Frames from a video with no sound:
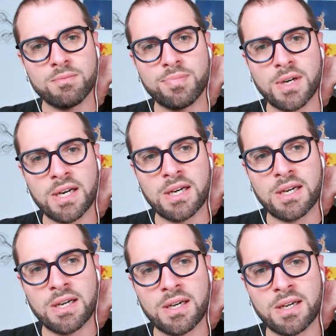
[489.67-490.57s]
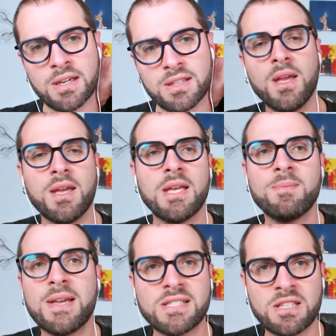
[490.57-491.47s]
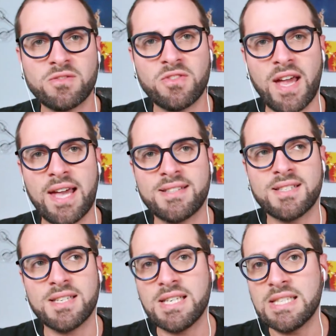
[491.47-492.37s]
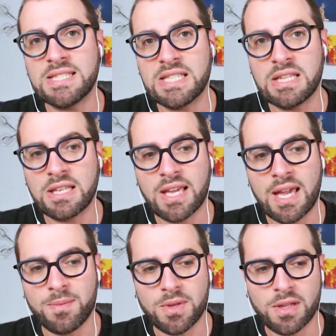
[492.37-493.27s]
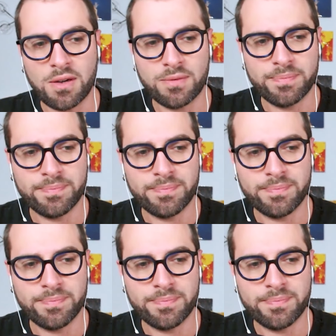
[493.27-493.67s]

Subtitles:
but it makes sense that it's in the game, you know?